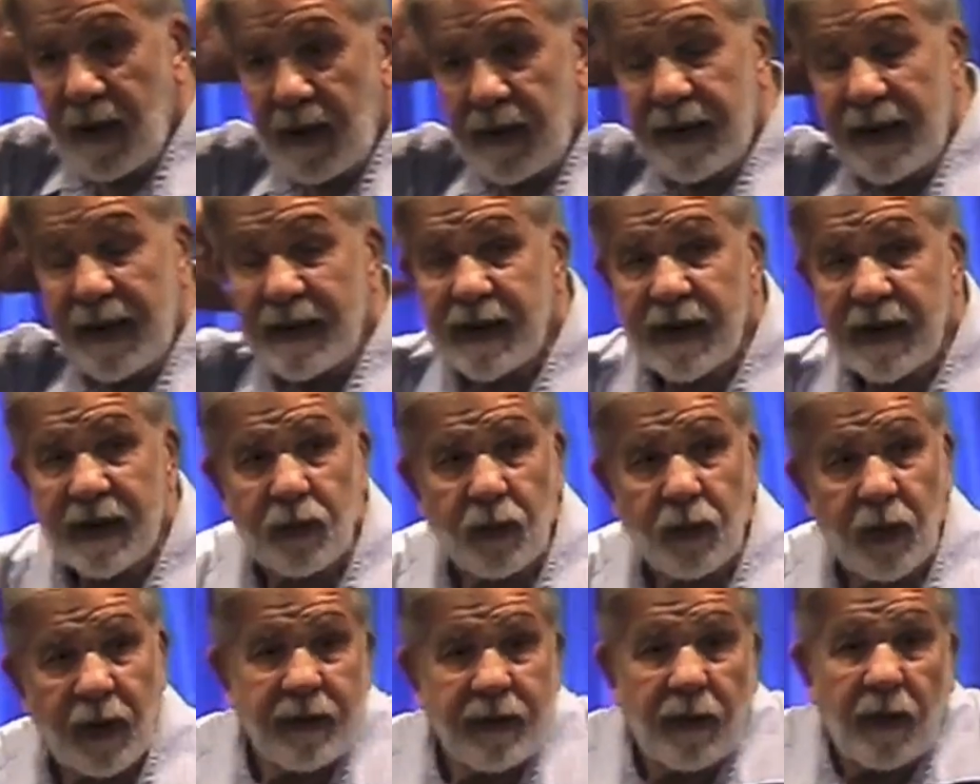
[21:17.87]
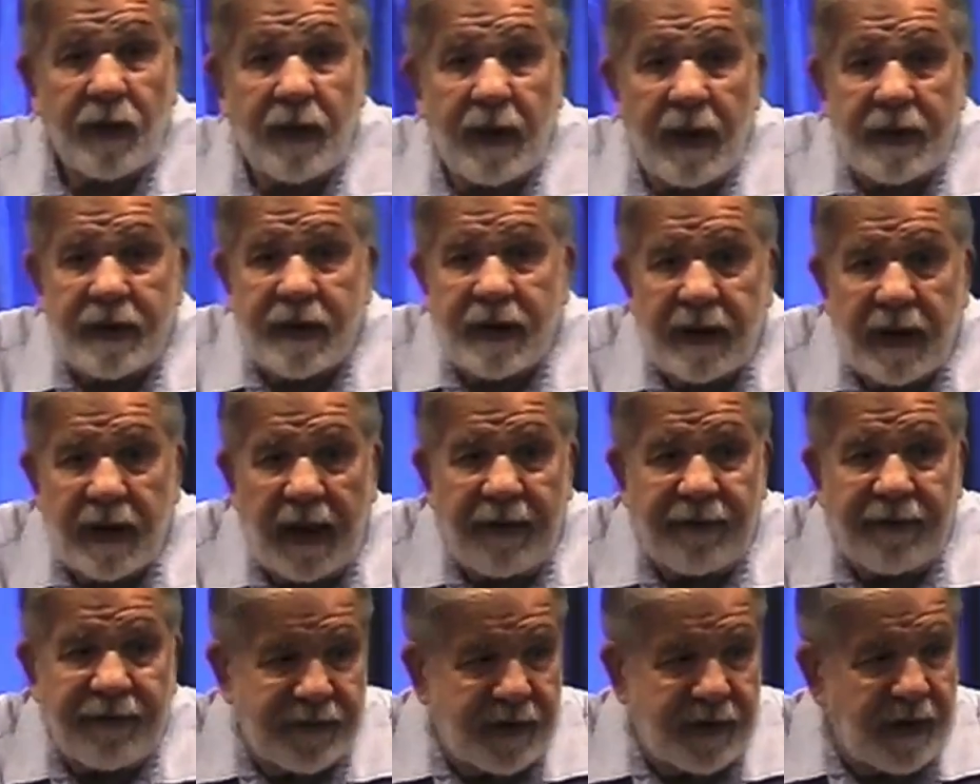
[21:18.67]

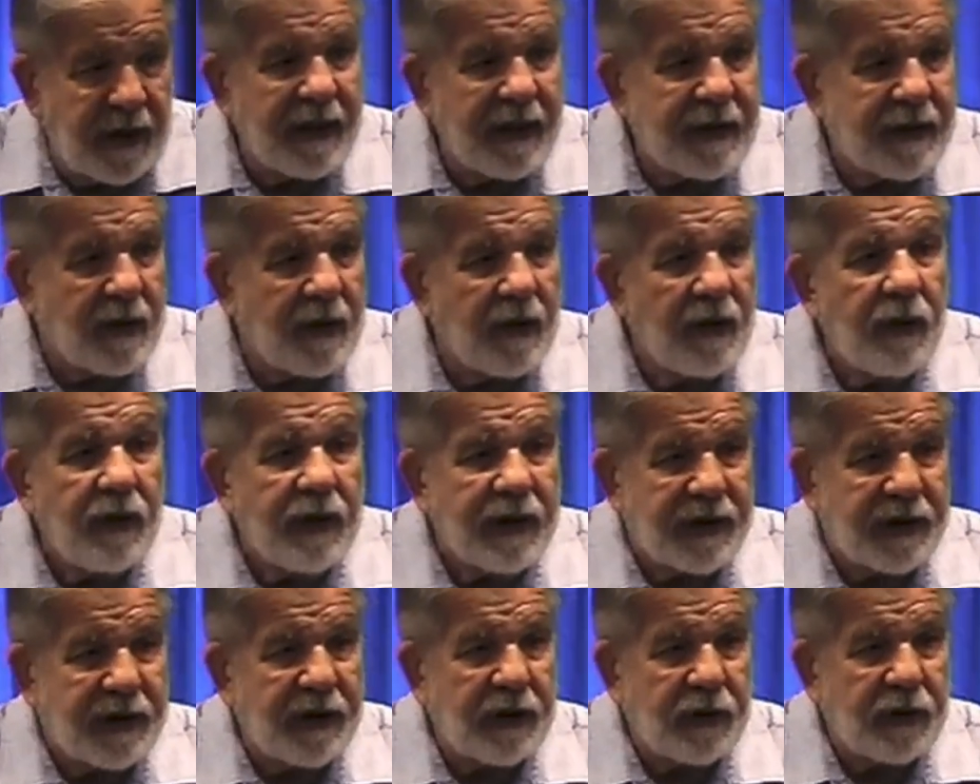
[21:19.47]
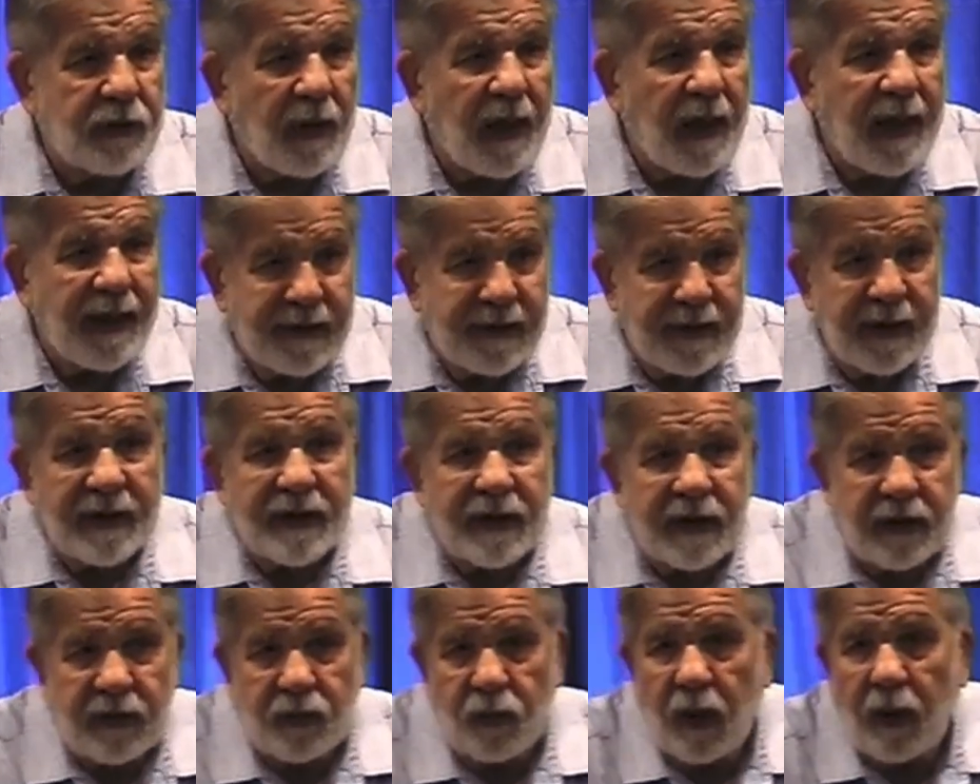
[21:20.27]
If C.S. Lewis is right,
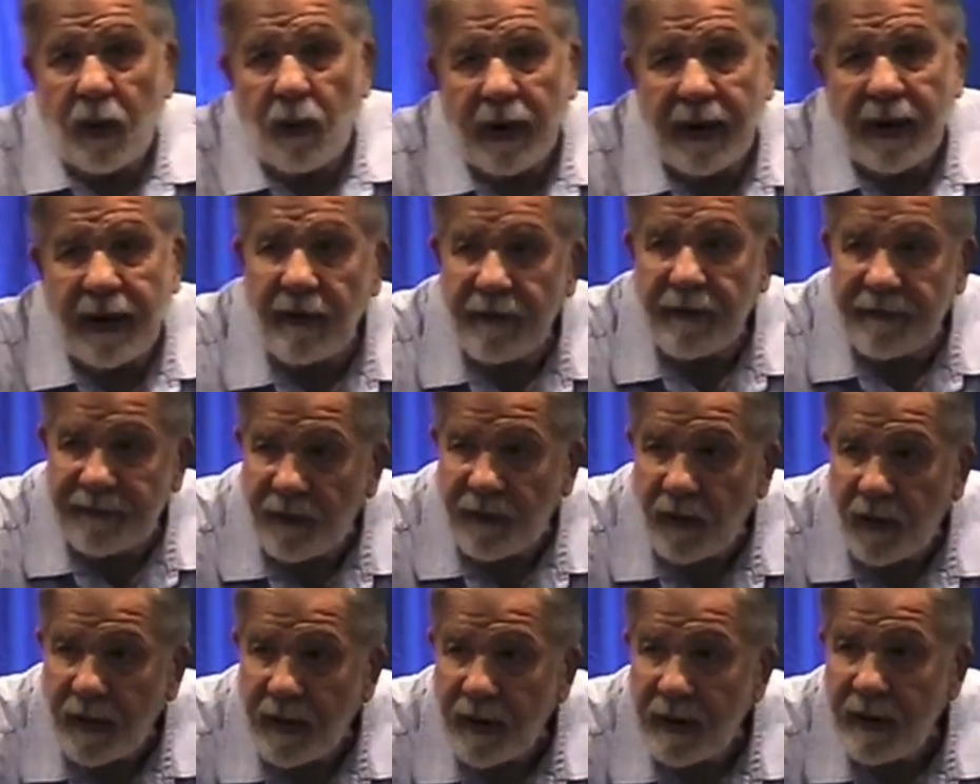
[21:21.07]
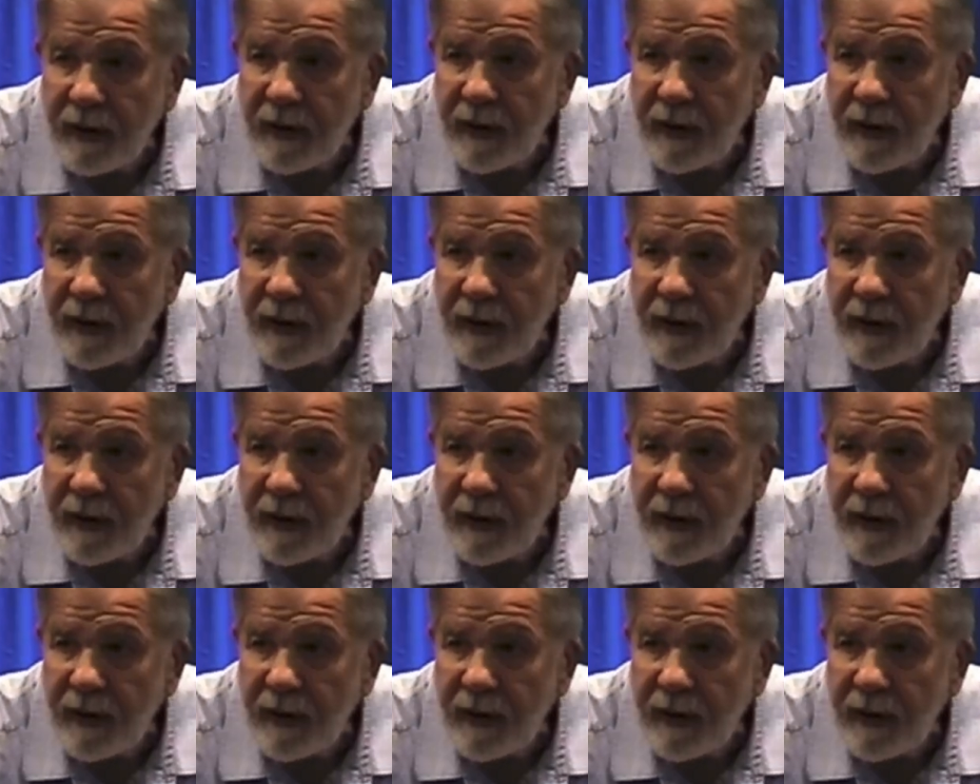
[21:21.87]
this is what we're here for.